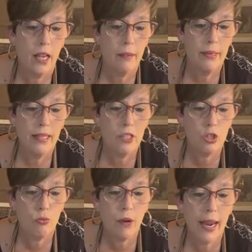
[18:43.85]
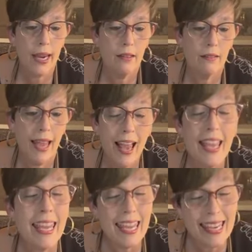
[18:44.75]
I mean, it's great.
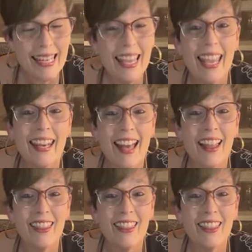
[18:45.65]
Eden,